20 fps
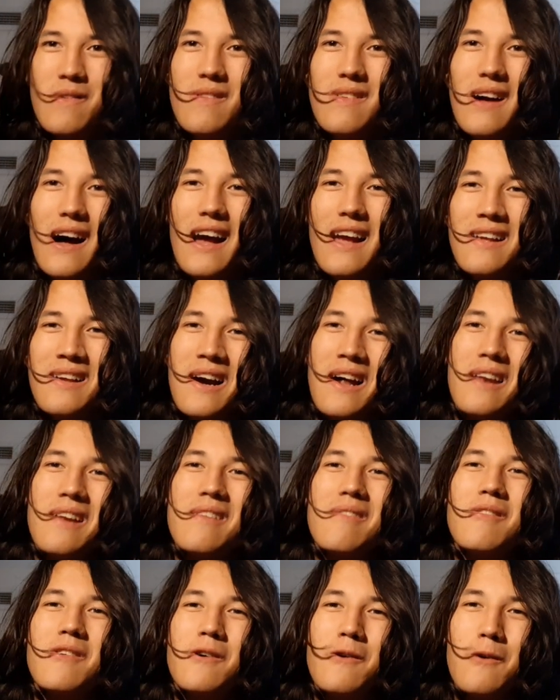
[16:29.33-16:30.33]
I got
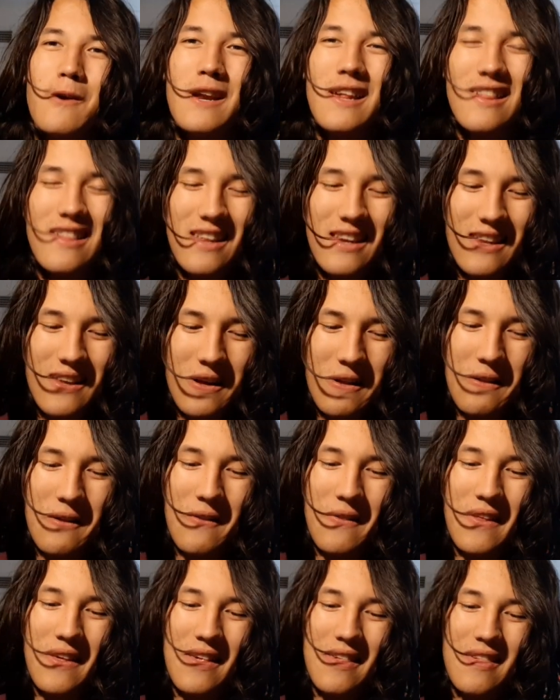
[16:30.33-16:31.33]
a crazy deal
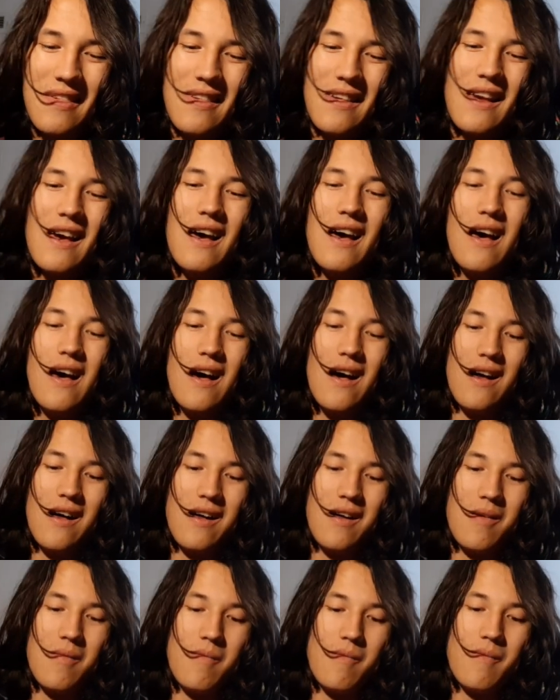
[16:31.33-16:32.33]
on this.
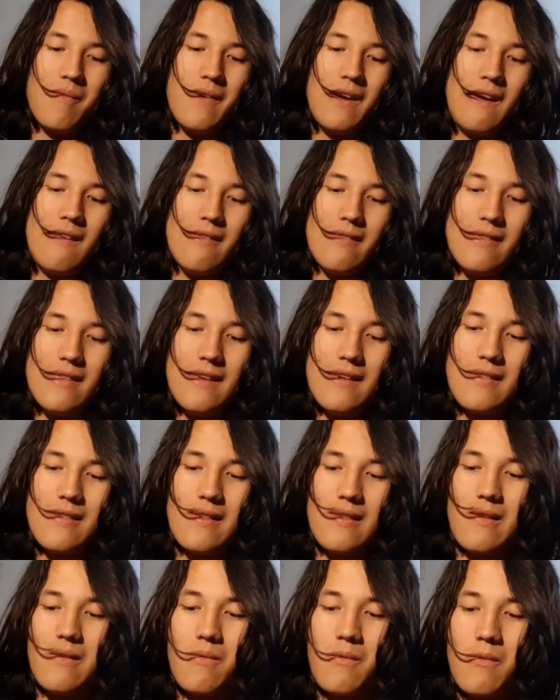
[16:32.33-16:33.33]
And this
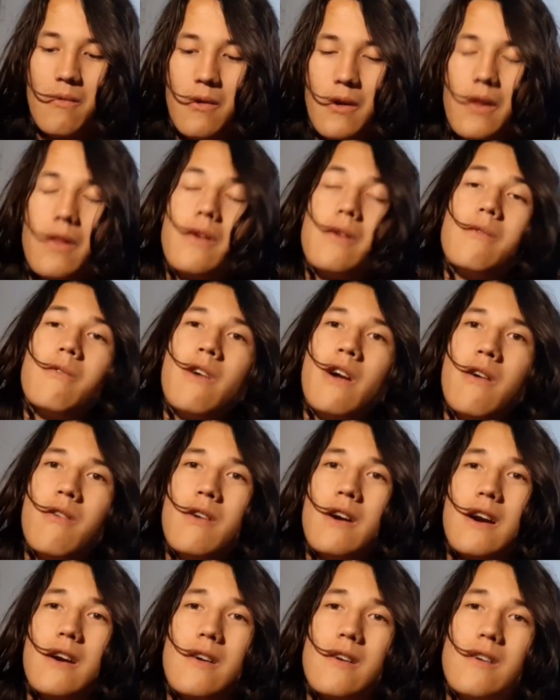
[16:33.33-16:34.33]
is a really rare
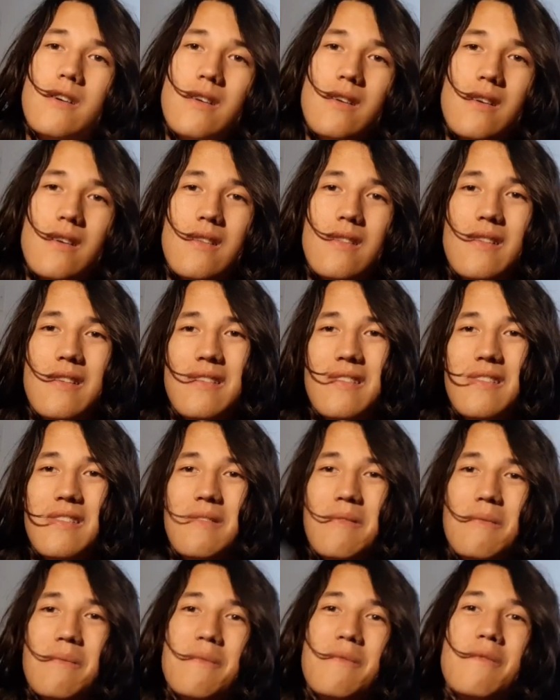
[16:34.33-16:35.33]
record. This is
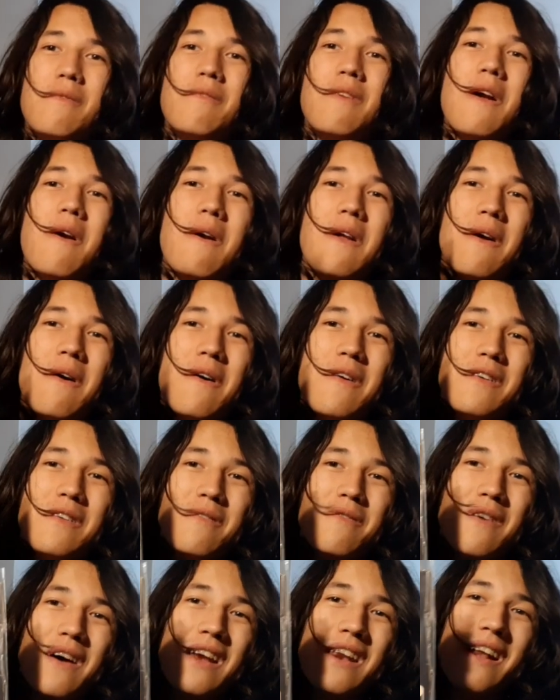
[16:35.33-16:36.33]
a very hard to
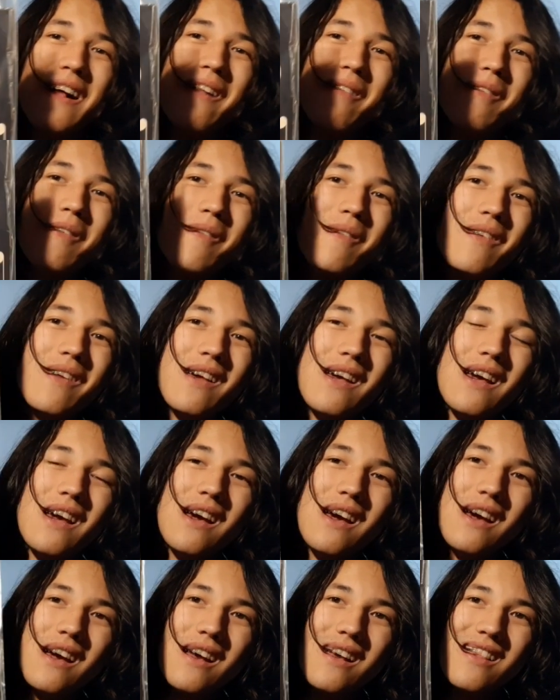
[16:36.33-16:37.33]
find album.
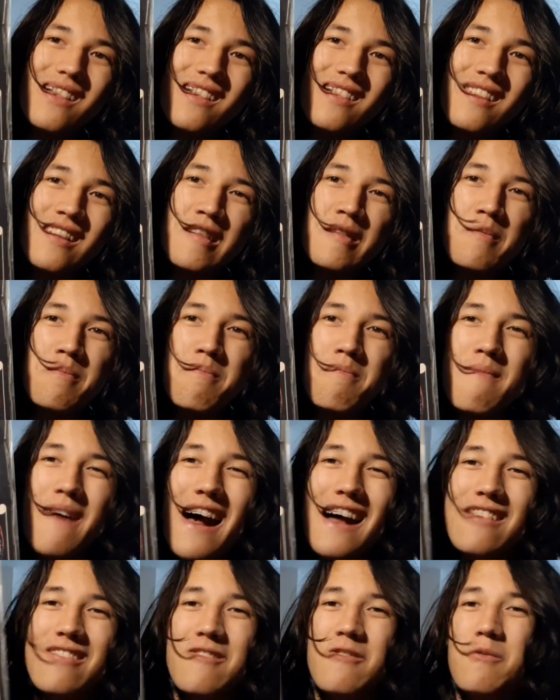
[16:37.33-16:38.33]
This is
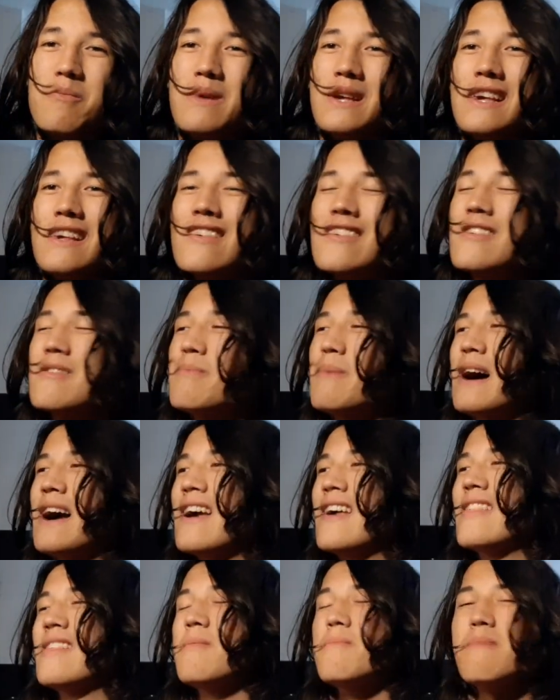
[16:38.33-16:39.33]
Masterpiece
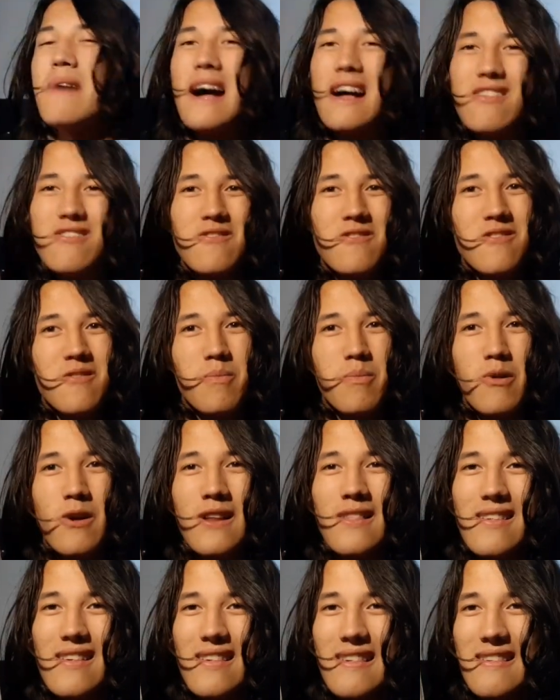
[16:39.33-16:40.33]
by the Master's
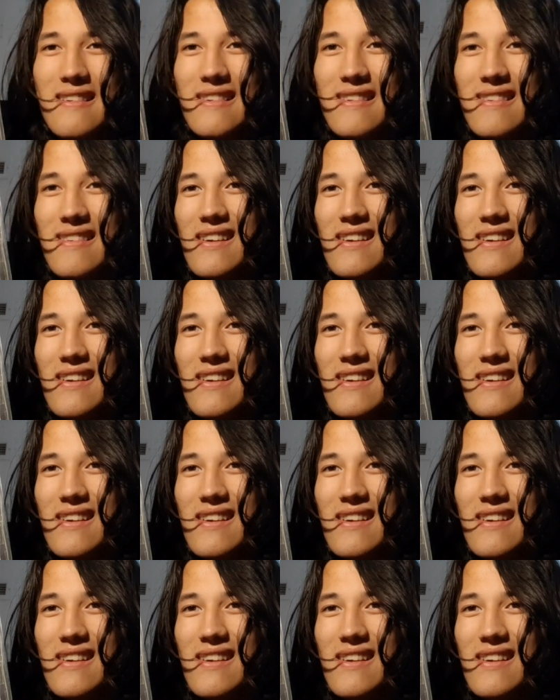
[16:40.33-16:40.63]
Apprentices.